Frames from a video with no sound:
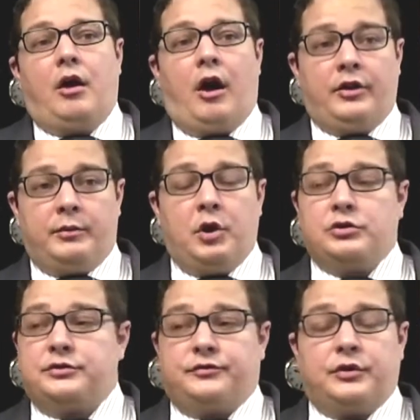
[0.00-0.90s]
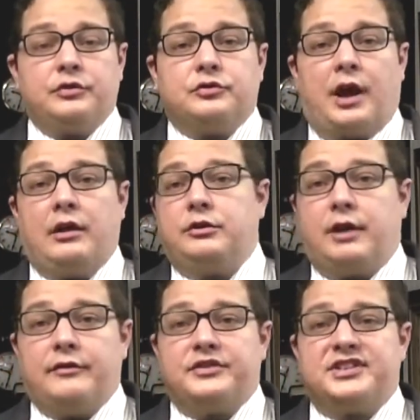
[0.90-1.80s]
On the motion for new trial, you
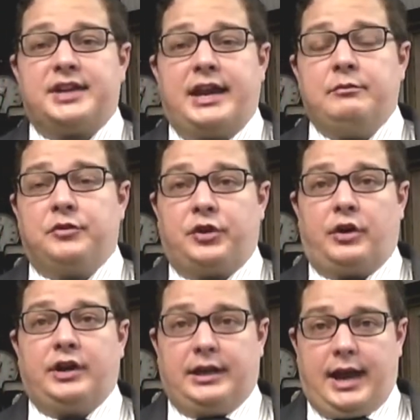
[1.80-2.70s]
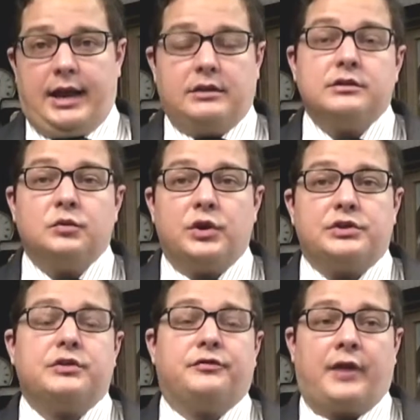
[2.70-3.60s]
have the same 30 days in
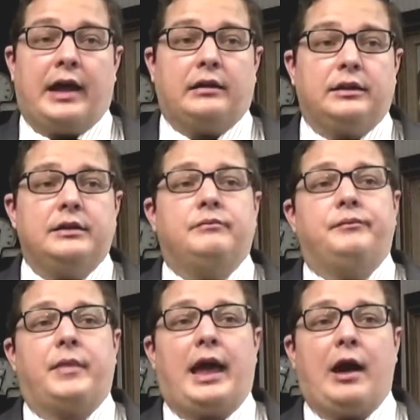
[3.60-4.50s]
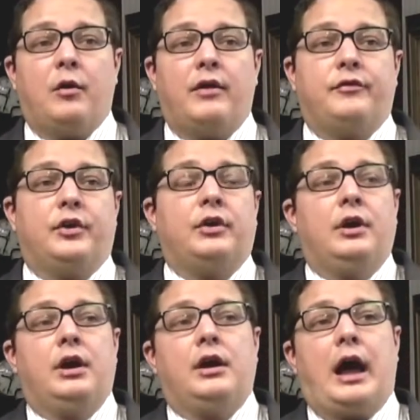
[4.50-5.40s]
which to file it. However,
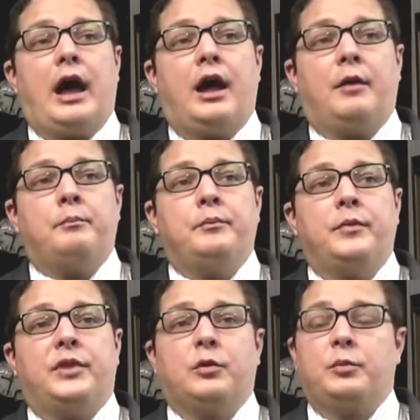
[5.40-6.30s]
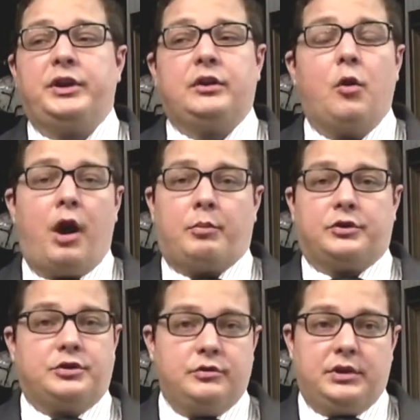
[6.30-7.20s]
um, there will be no
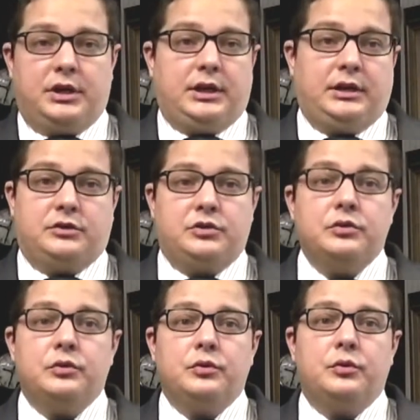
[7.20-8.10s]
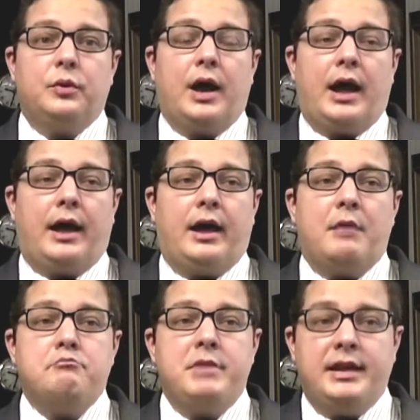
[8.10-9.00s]
opportunity to uh,
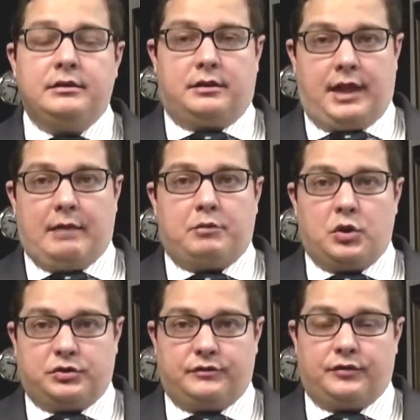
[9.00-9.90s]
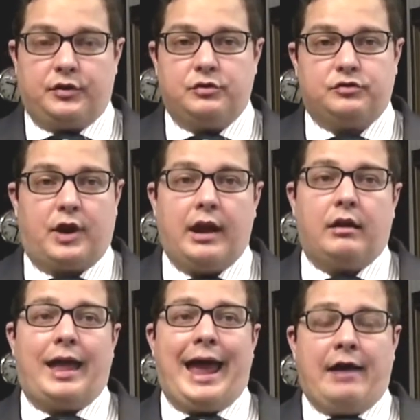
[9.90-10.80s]
amend that motion for new
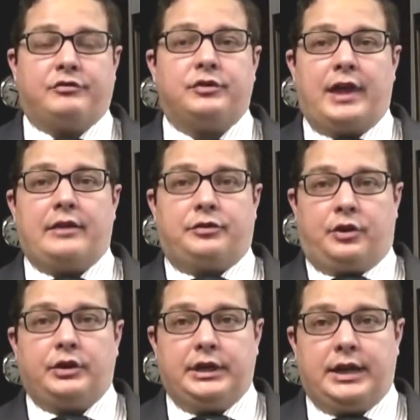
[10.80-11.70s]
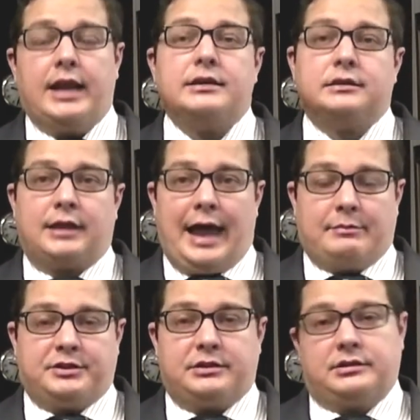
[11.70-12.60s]
trial after that 30 days
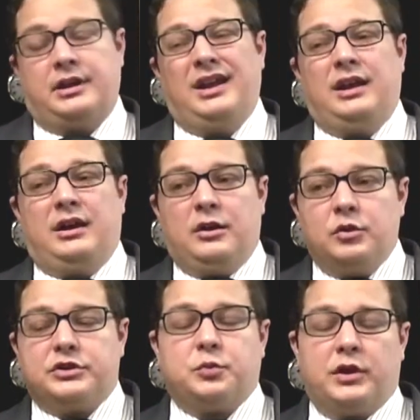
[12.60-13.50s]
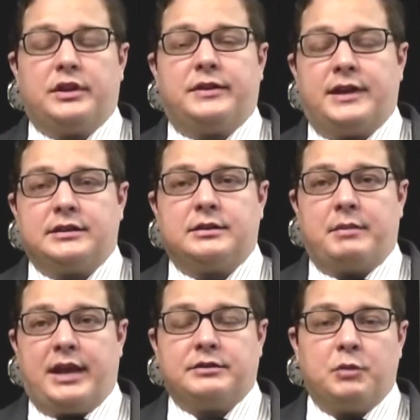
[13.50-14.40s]
elapses, which is one of the things that
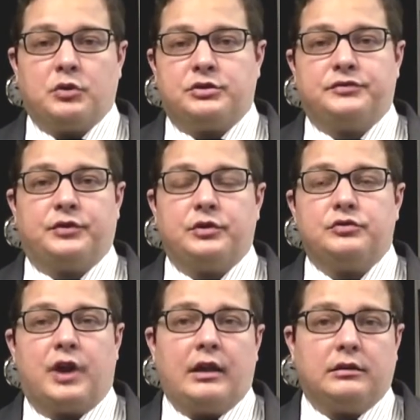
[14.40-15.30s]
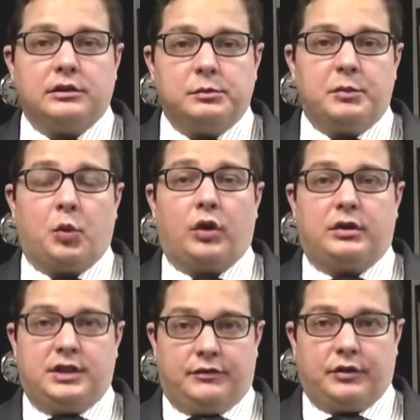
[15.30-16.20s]
makes motions for new trial a little bit
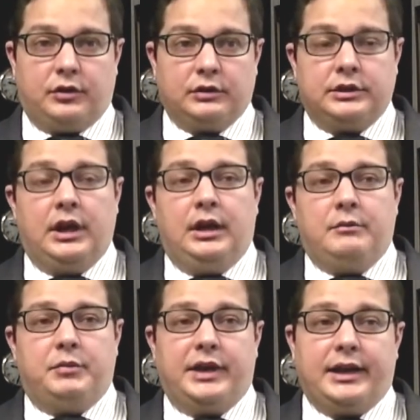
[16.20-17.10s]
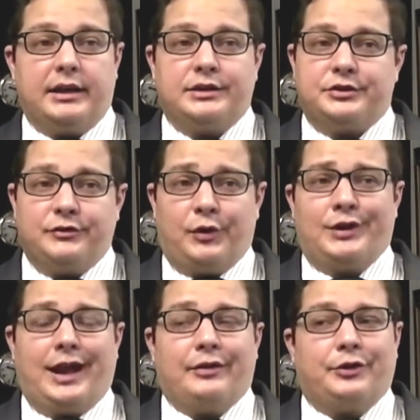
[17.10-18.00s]
more difficult because you've
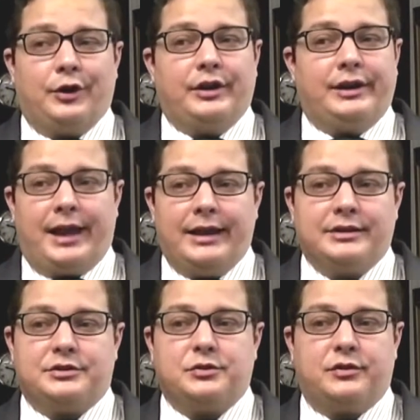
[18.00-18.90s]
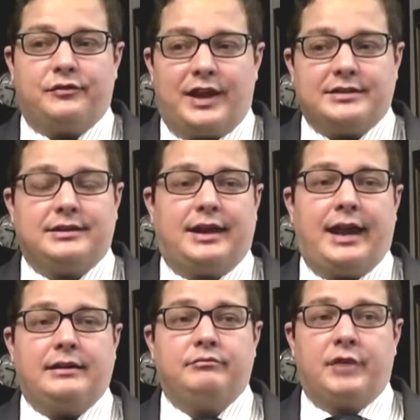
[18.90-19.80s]
only got 30 days to
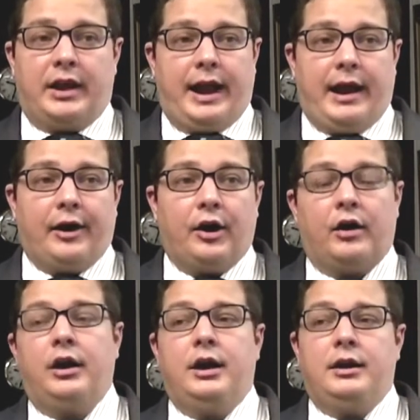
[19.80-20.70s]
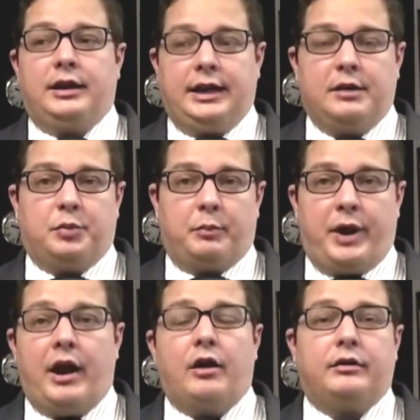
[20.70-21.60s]
investigate an error, get it
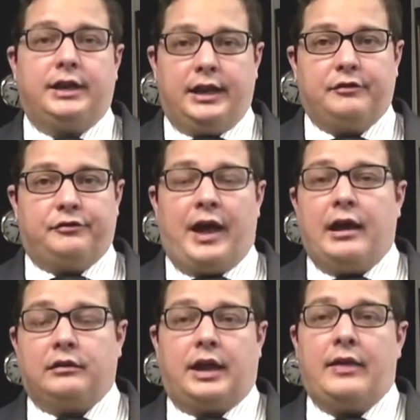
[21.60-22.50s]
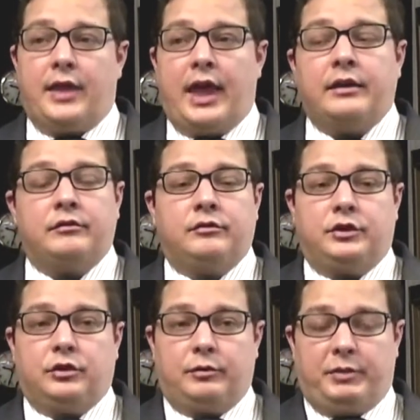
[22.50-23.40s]
prepared, get it filed, and
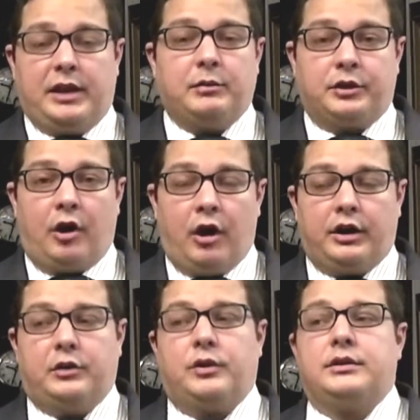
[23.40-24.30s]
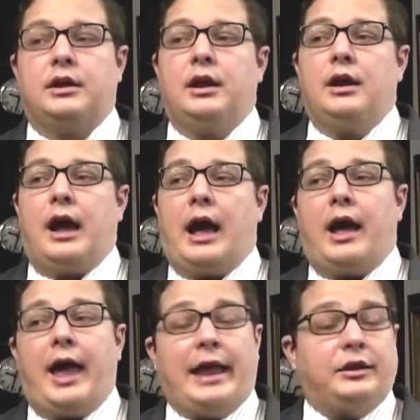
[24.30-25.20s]
then you'll be able to argue it.
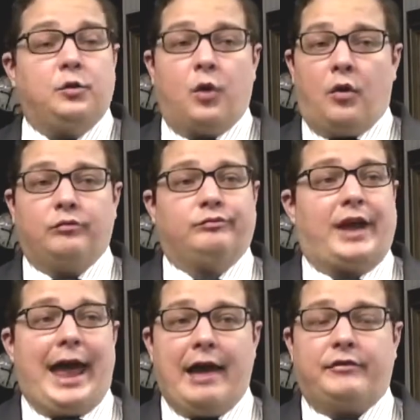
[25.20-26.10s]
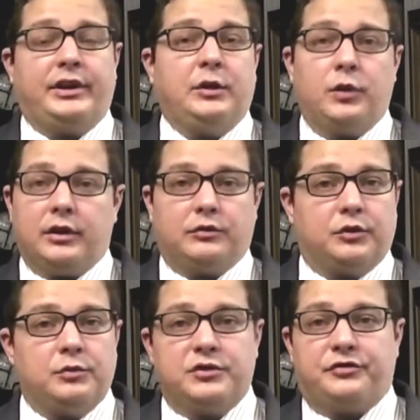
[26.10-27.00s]
Uh, and you won't have any wiggle
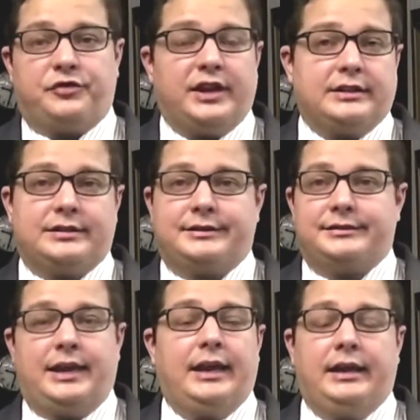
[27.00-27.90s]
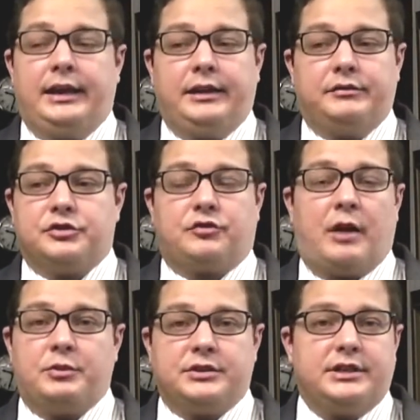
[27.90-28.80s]
room to fix any
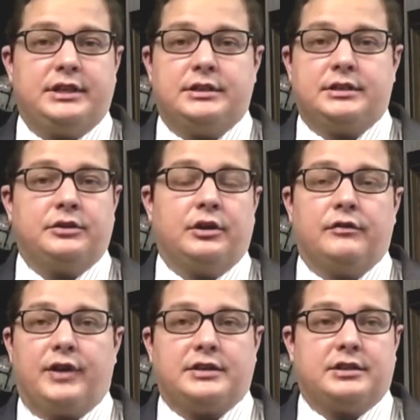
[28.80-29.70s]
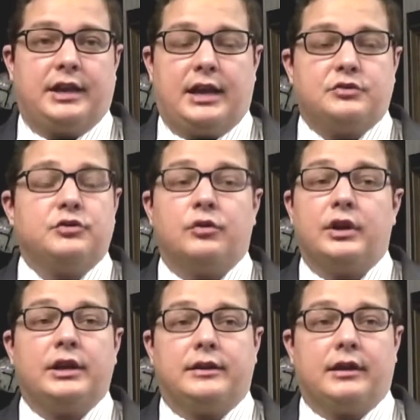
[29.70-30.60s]
discrepancies in your investigation
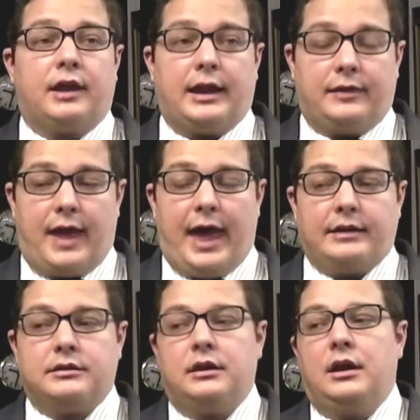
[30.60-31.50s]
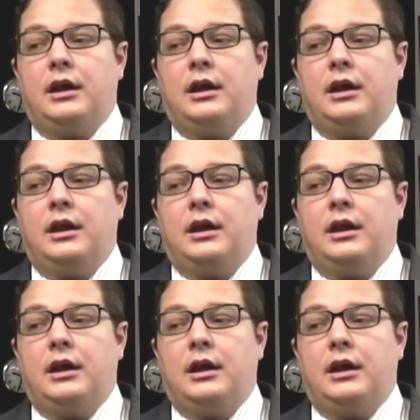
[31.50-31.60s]
or anything like that.